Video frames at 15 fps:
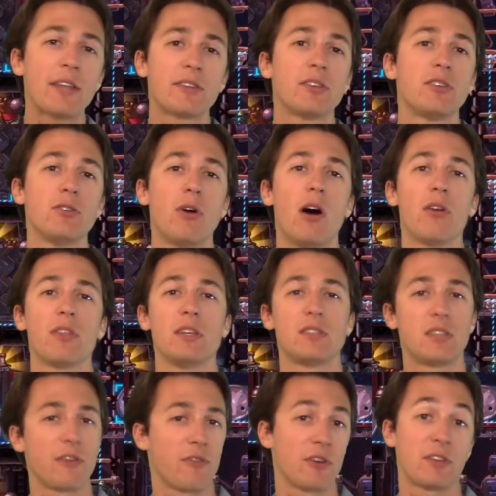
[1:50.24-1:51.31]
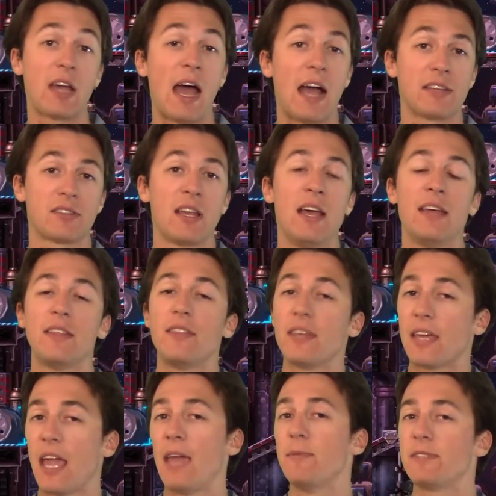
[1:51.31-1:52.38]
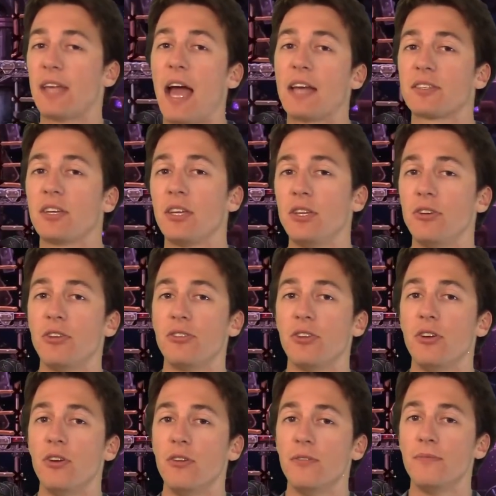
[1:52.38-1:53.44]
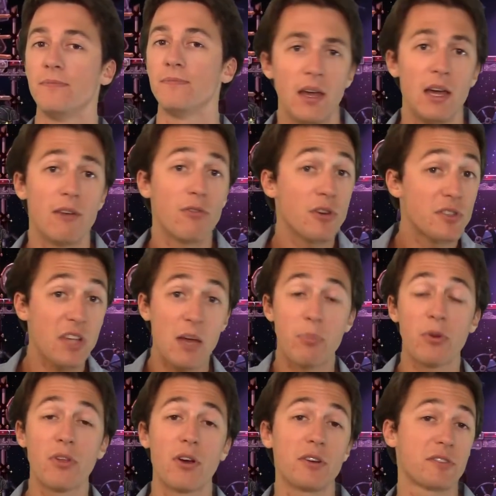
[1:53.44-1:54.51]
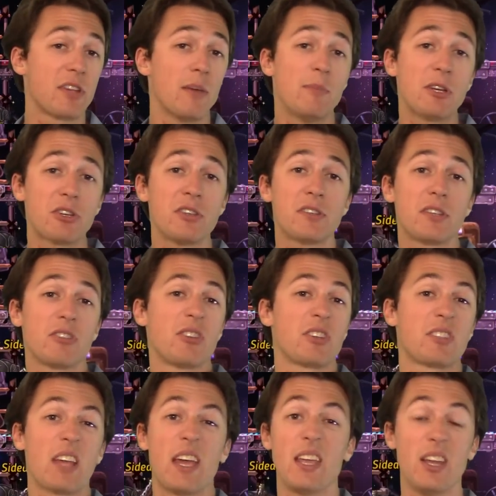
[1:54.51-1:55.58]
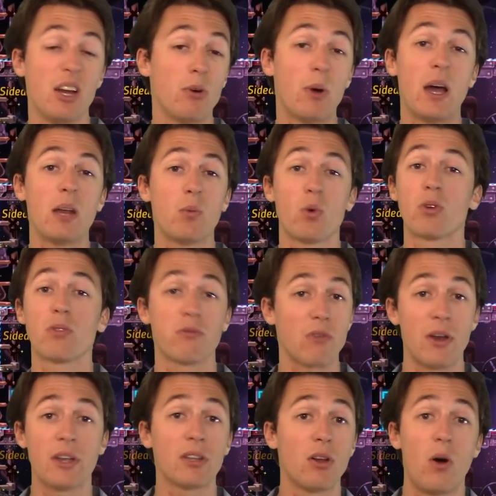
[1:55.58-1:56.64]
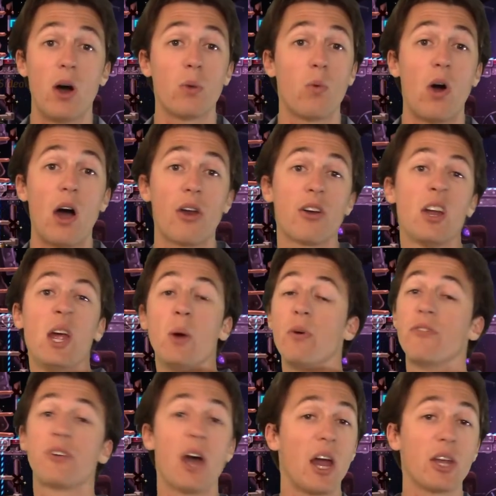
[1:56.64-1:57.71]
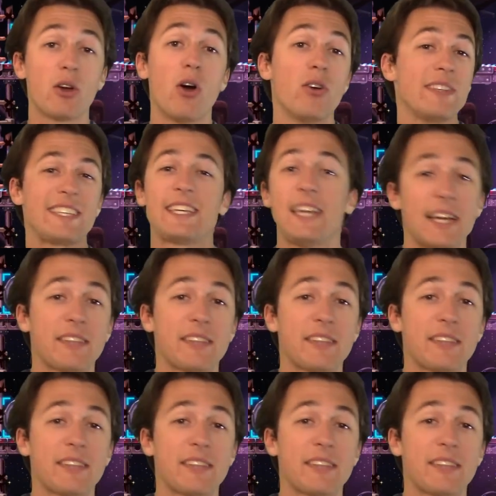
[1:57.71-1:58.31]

to do all these different tasks that the game is asking you to do. For example, there are some missions that just say, you know what, we're running low on water, we've got to go out and kick